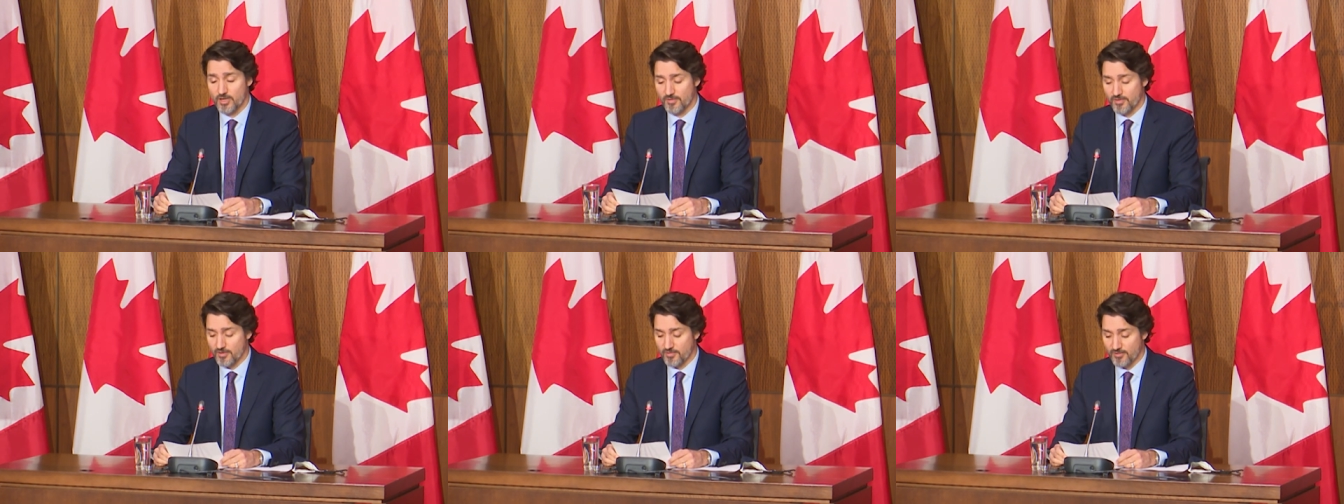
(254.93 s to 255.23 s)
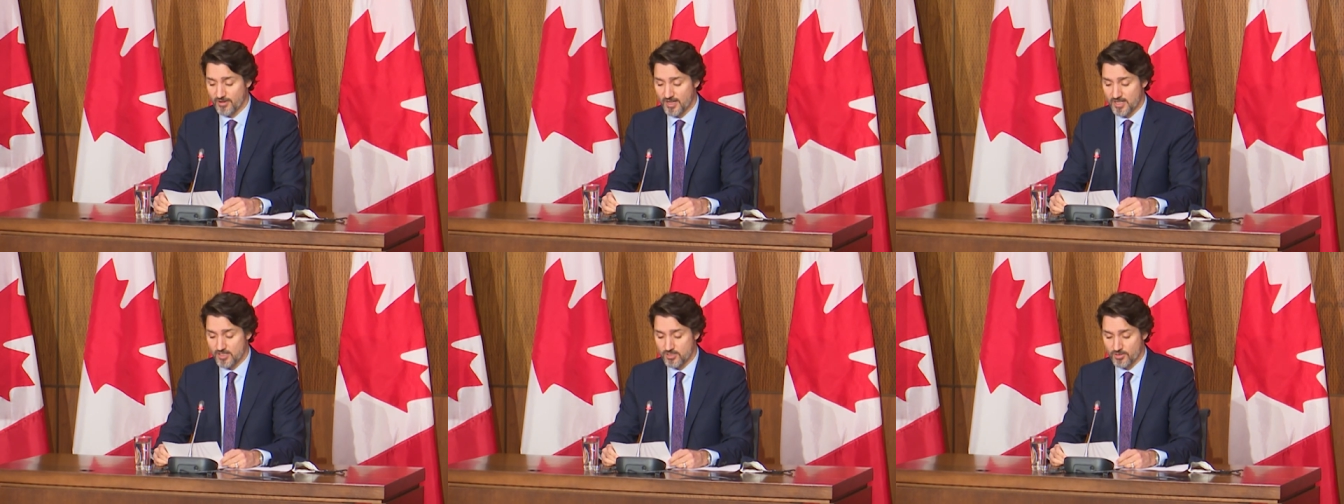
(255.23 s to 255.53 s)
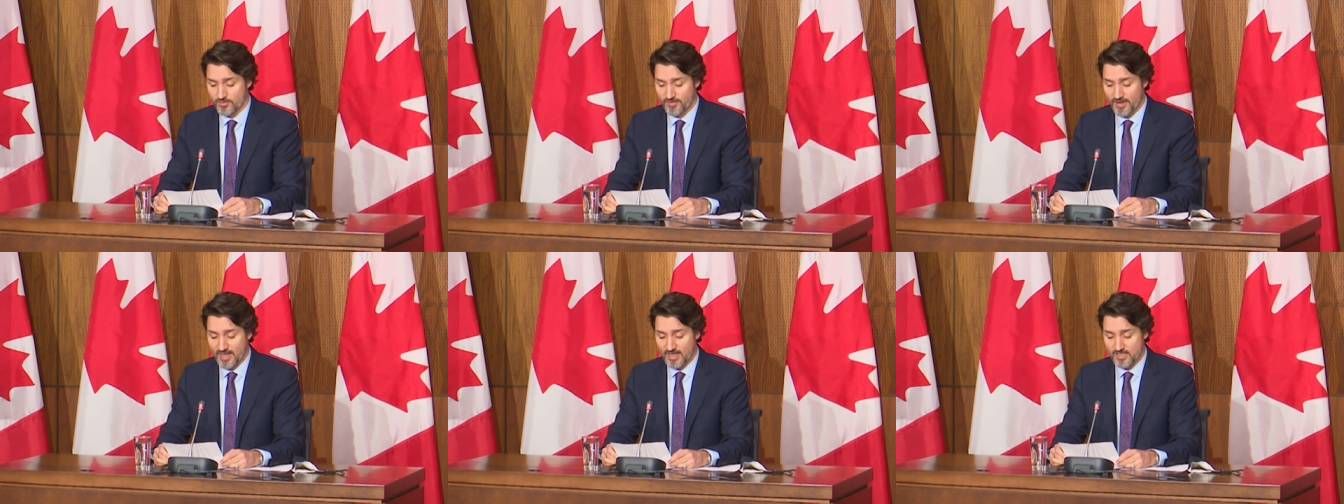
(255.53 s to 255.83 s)
of the
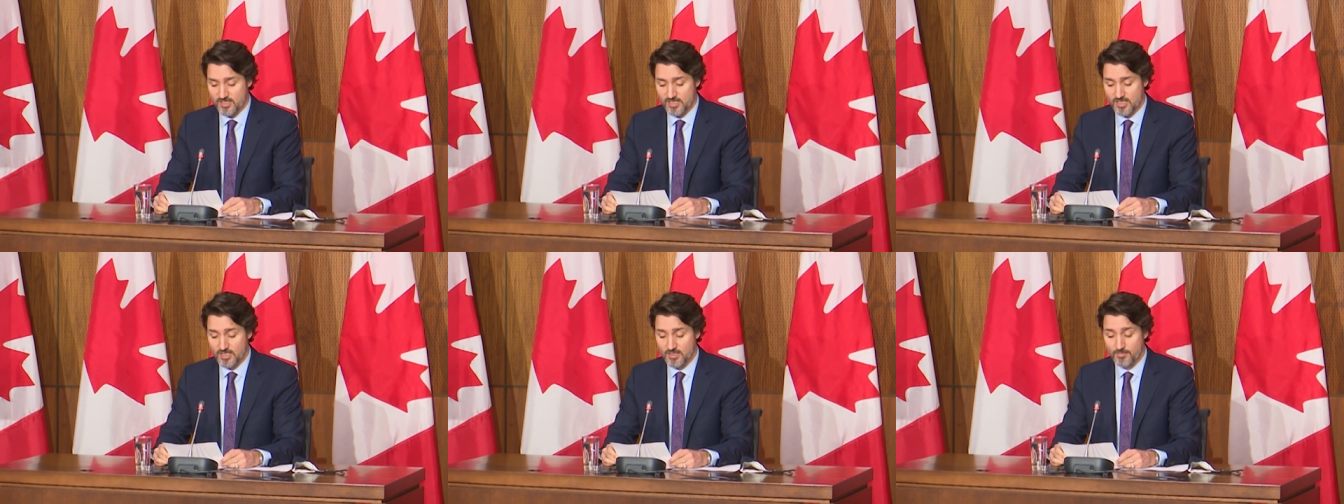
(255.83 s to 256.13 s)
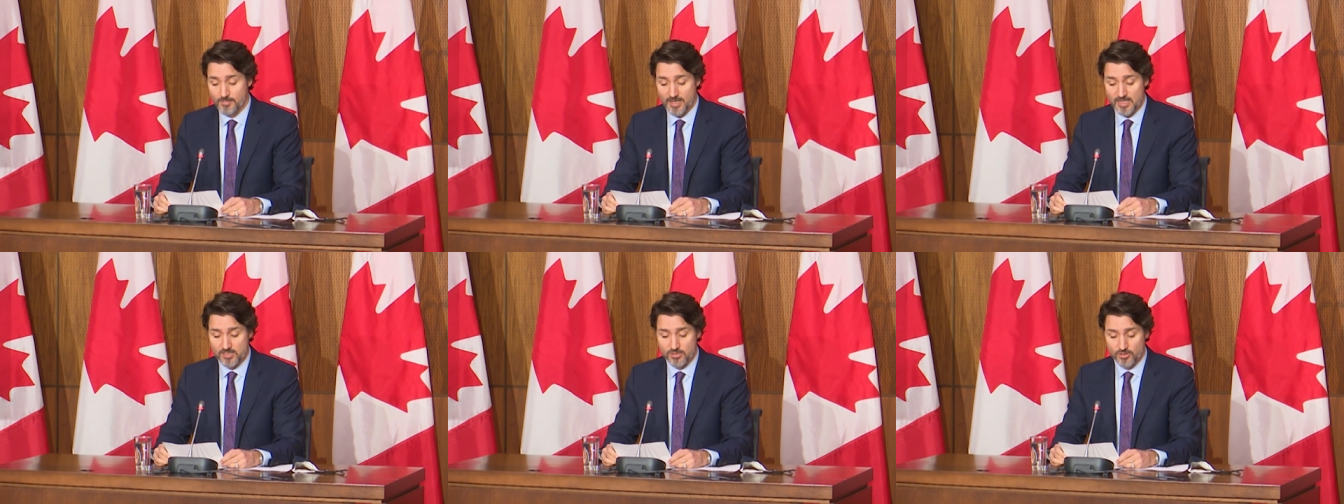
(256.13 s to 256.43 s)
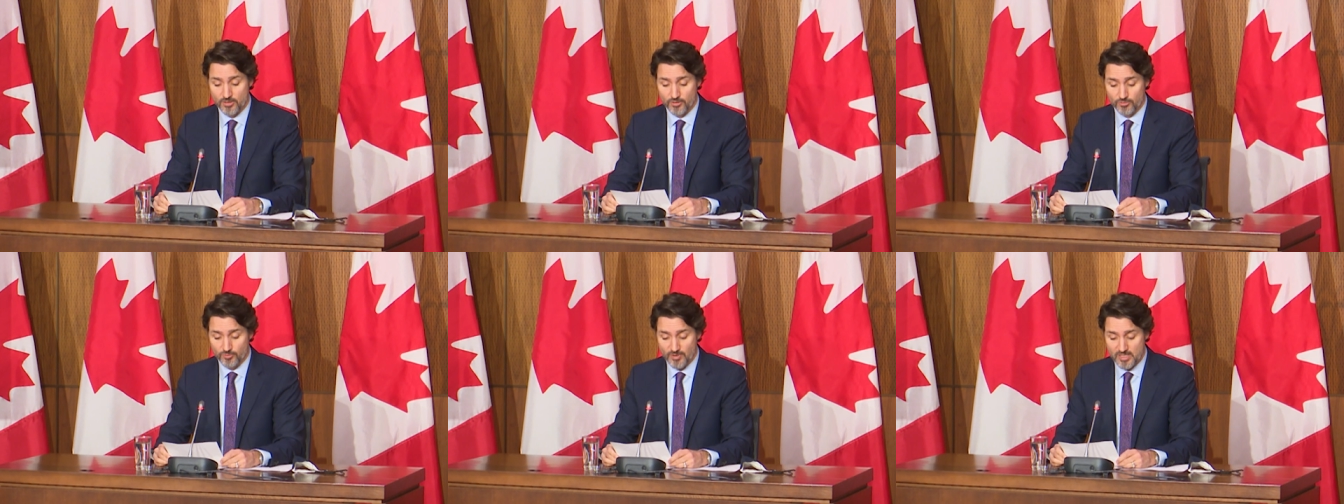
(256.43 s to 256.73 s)
Pfizer vaccine
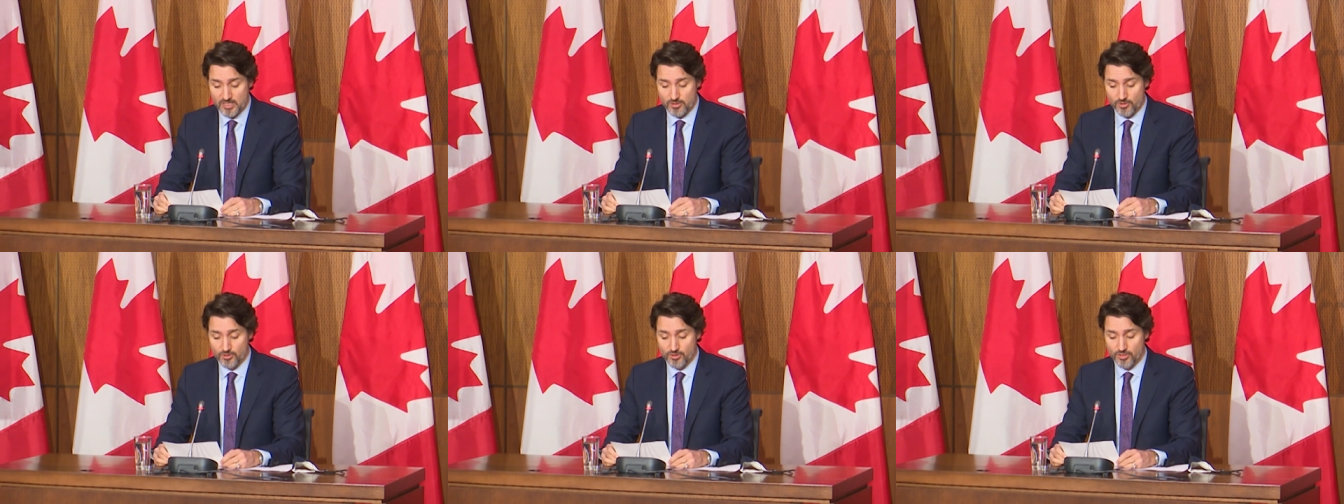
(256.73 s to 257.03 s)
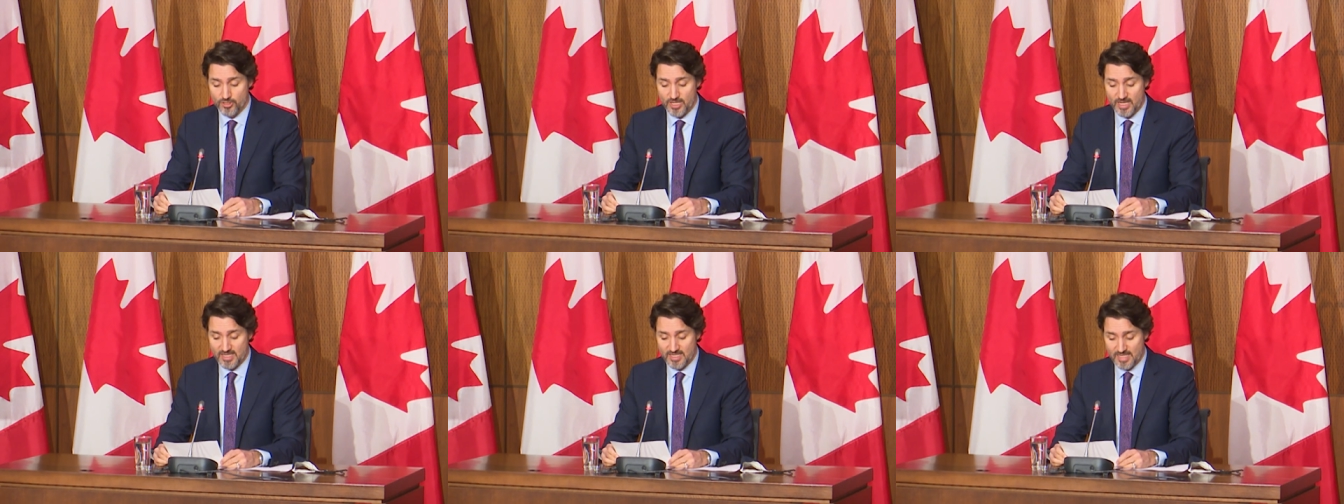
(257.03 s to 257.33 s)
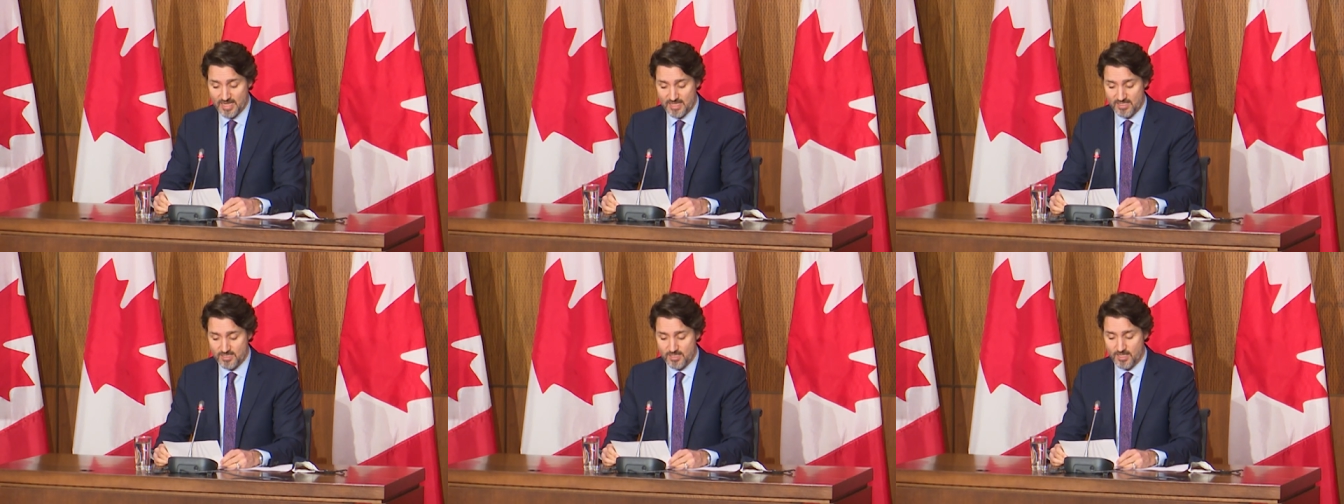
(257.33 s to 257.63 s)
based on research and
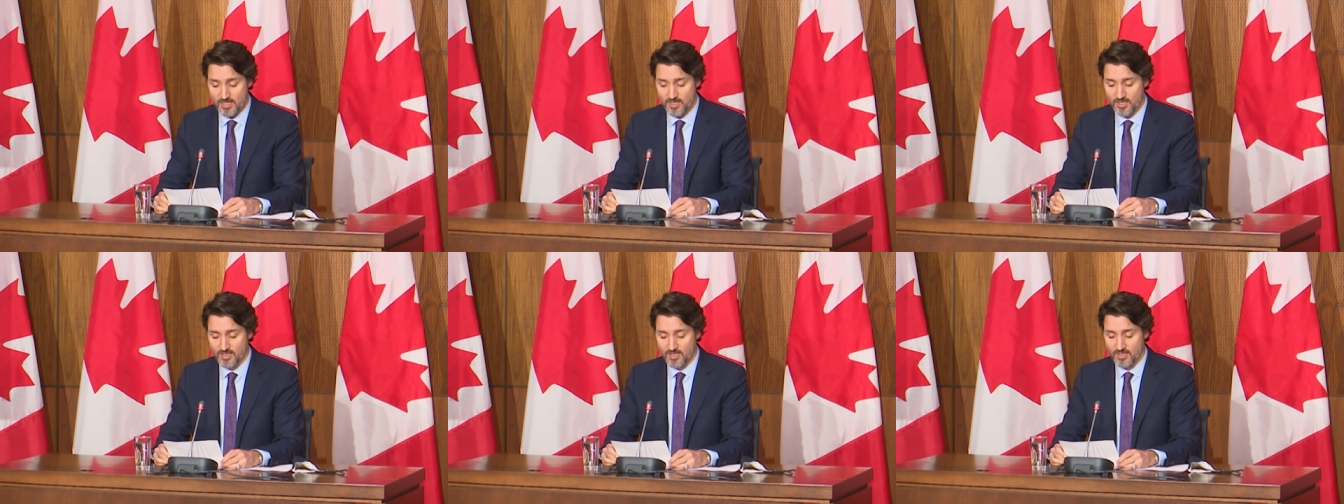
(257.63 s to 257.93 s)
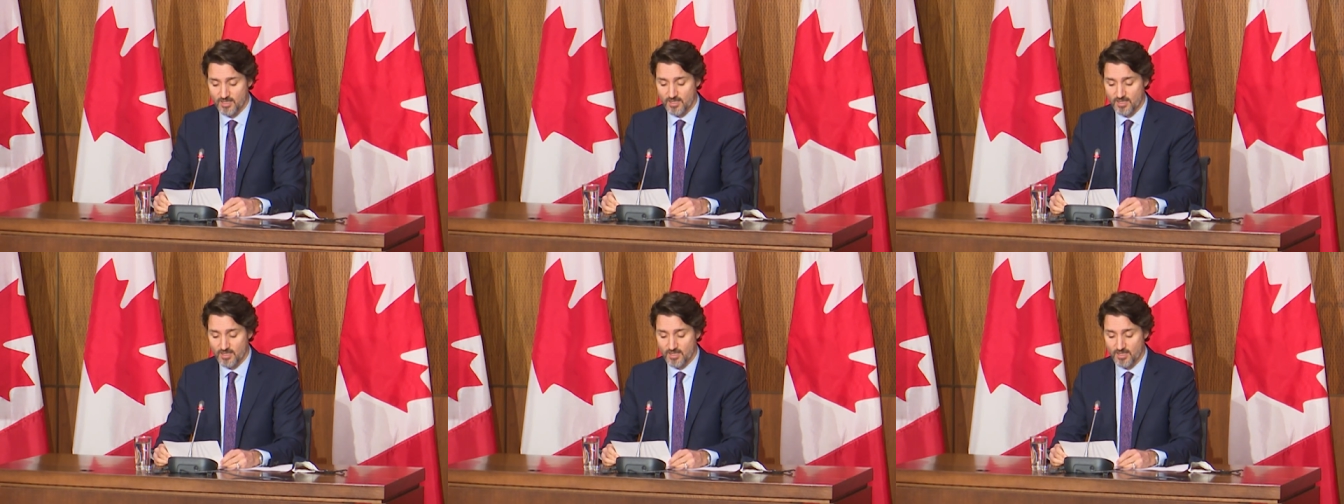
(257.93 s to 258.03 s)
testing,